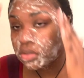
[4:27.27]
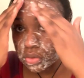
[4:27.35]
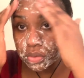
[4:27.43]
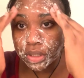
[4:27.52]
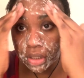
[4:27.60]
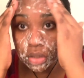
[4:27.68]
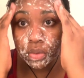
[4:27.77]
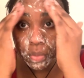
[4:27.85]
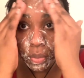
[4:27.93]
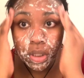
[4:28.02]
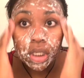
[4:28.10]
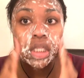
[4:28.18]
Doing the
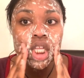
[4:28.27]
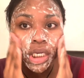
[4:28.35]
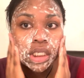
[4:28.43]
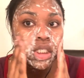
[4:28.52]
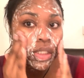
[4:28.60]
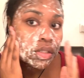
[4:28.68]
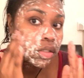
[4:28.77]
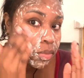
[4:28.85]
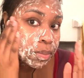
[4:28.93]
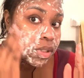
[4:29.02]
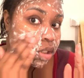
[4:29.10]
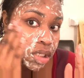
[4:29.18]
work that it needs to
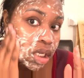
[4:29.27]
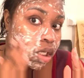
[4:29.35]
be done.